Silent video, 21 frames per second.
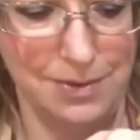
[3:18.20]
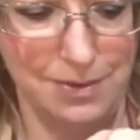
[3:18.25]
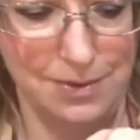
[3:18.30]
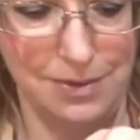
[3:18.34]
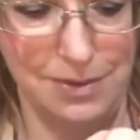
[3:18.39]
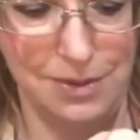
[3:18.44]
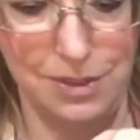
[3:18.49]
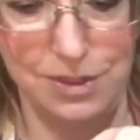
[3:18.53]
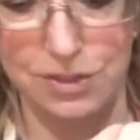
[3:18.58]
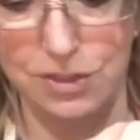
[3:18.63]

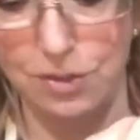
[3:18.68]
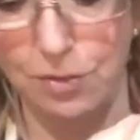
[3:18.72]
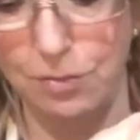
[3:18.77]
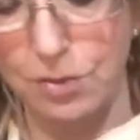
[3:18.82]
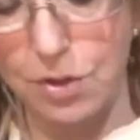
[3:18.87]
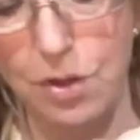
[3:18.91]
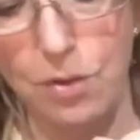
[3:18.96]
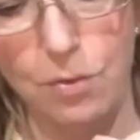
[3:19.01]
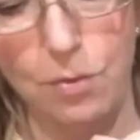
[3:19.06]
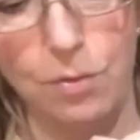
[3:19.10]
you just don't
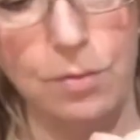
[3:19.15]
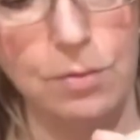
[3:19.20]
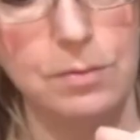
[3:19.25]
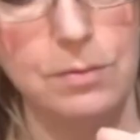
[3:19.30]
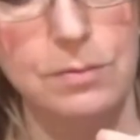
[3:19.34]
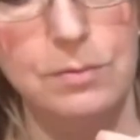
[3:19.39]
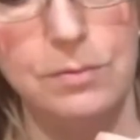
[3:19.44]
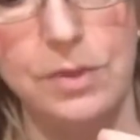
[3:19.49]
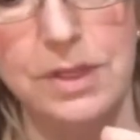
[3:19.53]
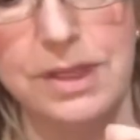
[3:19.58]
know.
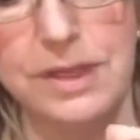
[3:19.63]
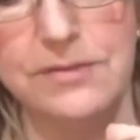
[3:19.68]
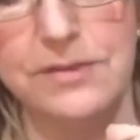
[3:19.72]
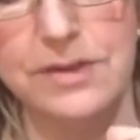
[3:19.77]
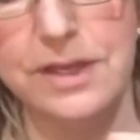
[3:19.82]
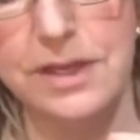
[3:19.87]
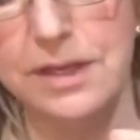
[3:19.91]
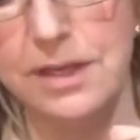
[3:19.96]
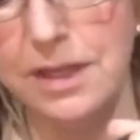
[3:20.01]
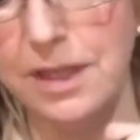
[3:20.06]
We live
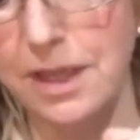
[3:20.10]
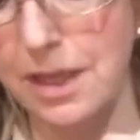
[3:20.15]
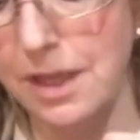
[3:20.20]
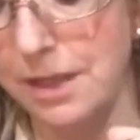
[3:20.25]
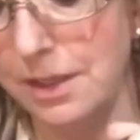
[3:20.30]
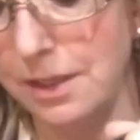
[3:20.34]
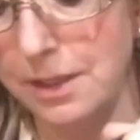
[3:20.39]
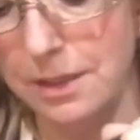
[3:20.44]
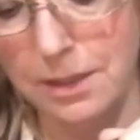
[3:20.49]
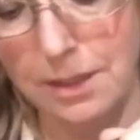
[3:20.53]
in
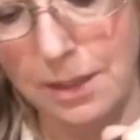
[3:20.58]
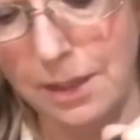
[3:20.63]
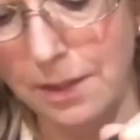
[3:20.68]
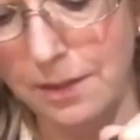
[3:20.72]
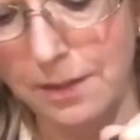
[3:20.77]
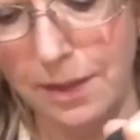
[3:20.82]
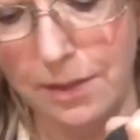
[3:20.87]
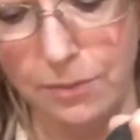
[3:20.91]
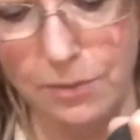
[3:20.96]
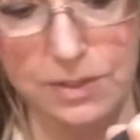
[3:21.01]
Indiana,
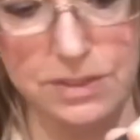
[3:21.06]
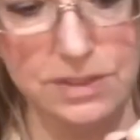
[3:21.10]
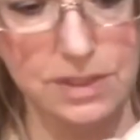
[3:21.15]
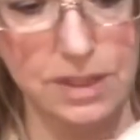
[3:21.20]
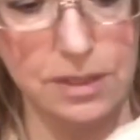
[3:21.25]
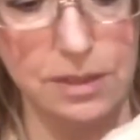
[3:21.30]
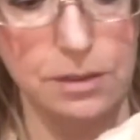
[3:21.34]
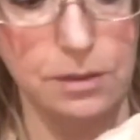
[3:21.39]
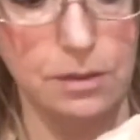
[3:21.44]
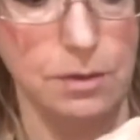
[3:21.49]
and they always
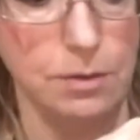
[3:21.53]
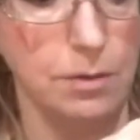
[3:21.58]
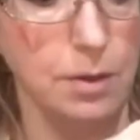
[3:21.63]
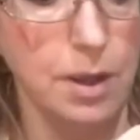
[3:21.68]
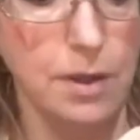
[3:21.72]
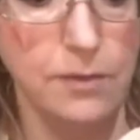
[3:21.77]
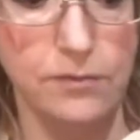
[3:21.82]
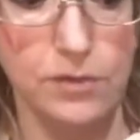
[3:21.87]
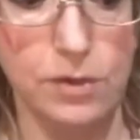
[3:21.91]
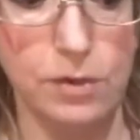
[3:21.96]
say,
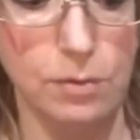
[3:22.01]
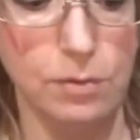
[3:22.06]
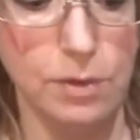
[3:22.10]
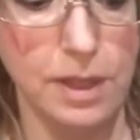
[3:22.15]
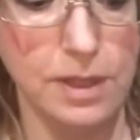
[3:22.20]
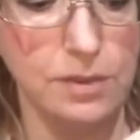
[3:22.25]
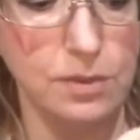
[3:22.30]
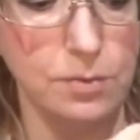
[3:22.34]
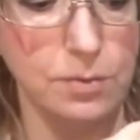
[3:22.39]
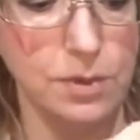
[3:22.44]
if you don't
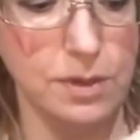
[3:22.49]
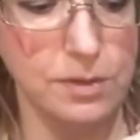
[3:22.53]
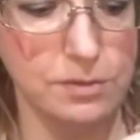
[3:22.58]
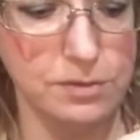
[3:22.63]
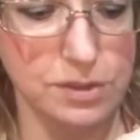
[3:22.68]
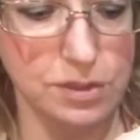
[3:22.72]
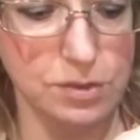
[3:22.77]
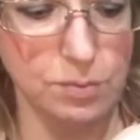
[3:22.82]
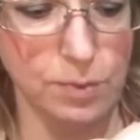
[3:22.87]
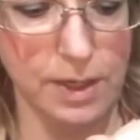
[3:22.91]
like the weather,
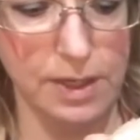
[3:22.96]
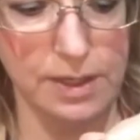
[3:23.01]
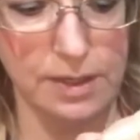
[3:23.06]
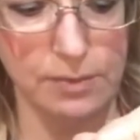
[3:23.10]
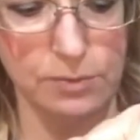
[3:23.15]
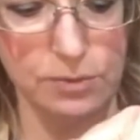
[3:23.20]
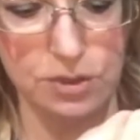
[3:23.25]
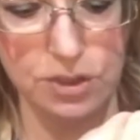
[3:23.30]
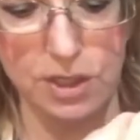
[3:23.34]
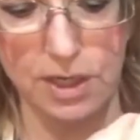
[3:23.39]
just wait,
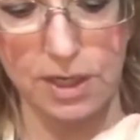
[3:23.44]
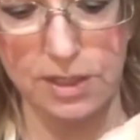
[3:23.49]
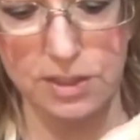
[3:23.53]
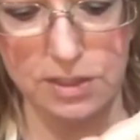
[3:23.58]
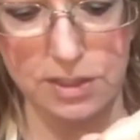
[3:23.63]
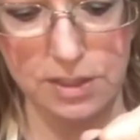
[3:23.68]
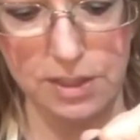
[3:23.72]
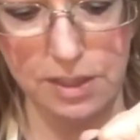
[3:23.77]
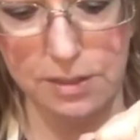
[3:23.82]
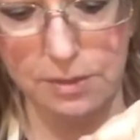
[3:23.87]
it will change,
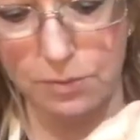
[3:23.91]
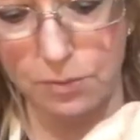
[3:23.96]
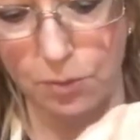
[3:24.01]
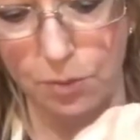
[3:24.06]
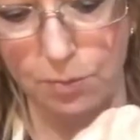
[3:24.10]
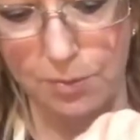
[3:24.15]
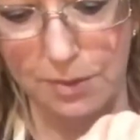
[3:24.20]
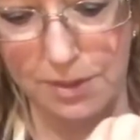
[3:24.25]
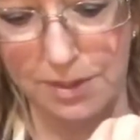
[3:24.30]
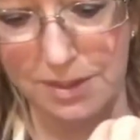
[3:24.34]
and it
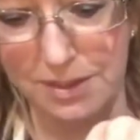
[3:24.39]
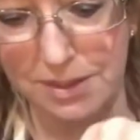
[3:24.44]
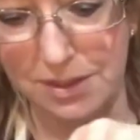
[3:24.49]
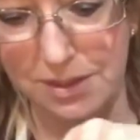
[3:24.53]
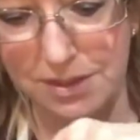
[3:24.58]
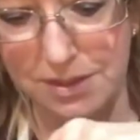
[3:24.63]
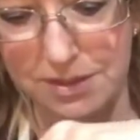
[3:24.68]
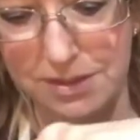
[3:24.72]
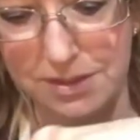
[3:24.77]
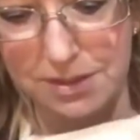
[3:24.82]
normally
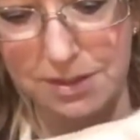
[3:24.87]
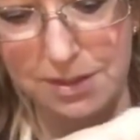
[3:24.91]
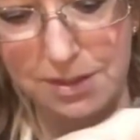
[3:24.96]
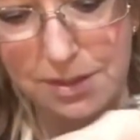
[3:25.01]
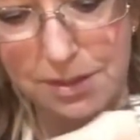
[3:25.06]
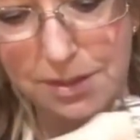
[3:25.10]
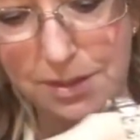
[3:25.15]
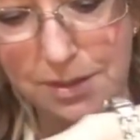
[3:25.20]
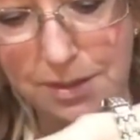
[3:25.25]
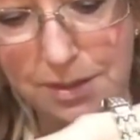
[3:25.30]
does.
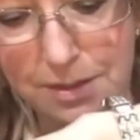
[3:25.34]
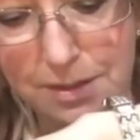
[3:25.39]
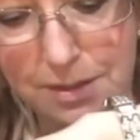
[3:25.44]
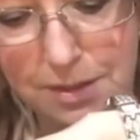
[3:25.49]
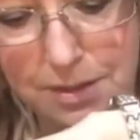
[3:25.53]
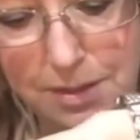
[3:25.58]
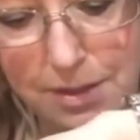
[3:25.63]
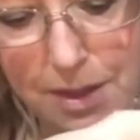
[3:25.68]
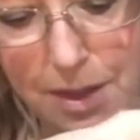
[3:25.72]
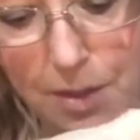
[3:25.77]

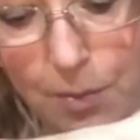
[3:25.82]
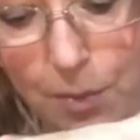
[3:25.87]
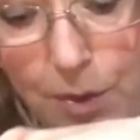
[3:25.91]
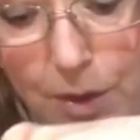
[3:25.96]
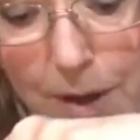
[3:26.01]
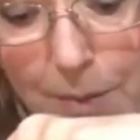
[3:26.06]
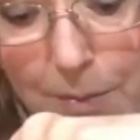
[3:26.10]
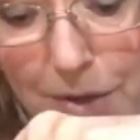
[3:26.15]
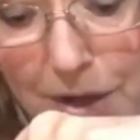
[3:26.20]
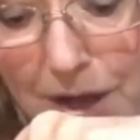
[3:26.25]
Well,
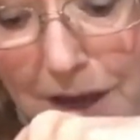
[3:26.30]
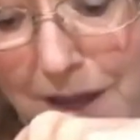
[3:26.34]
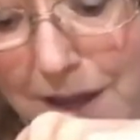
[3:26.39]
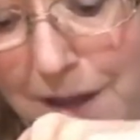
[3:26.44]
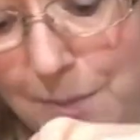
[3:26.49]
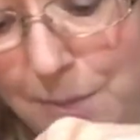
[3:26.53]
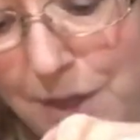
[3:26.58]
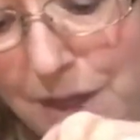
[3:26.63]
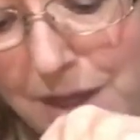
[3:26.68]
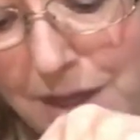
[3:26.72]
but I
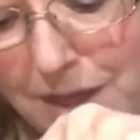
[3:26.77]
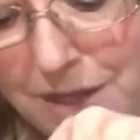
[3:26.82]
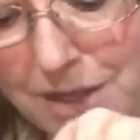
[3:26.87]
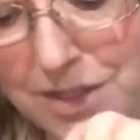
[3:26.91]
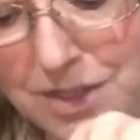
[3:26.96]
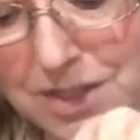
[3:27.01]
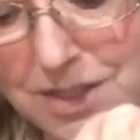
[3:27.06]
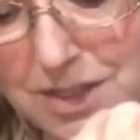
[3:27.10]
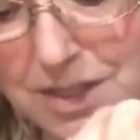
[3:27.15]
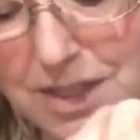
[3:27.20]
am beginning
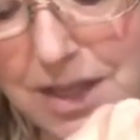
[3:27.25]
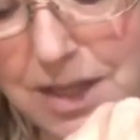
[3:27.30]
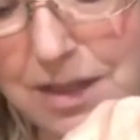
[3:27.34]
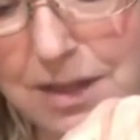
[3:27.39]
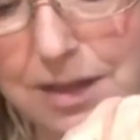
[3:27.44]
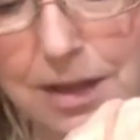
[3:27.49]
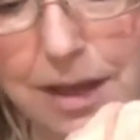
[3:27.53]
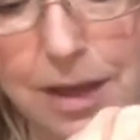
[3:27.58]
to see the